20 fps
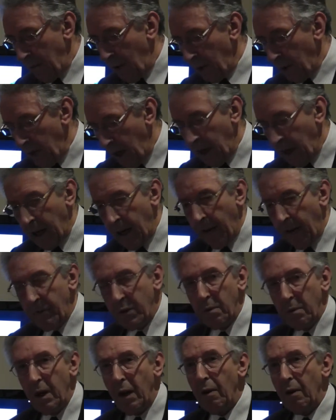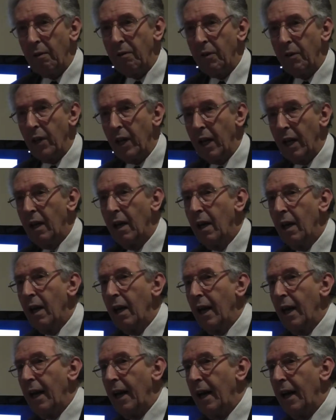not young enough to know everything,
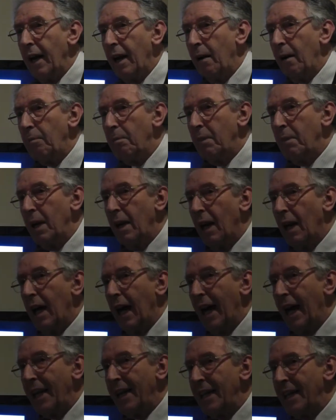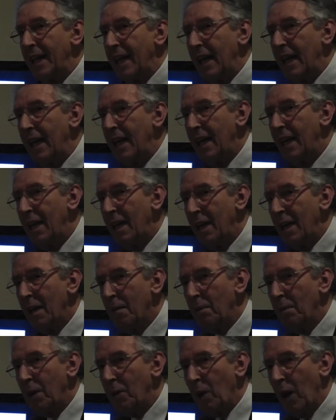um, and, uh,
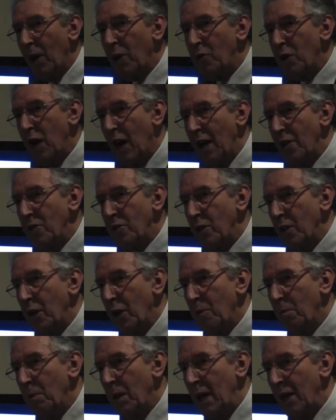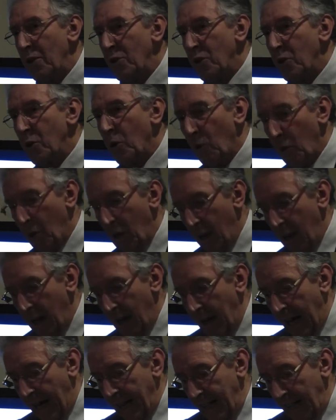but one tries and accumulates it all.
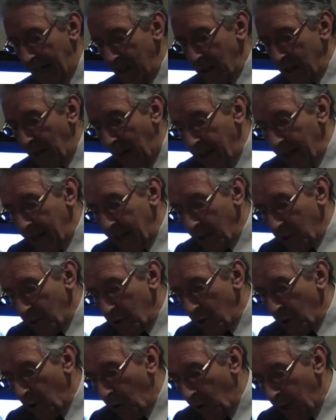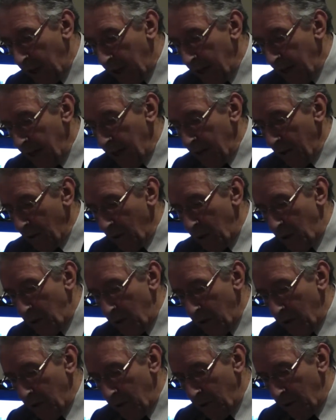And that's, I think, the story which,
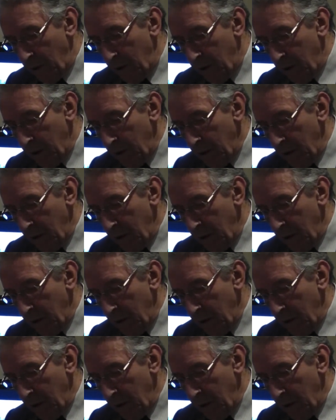which,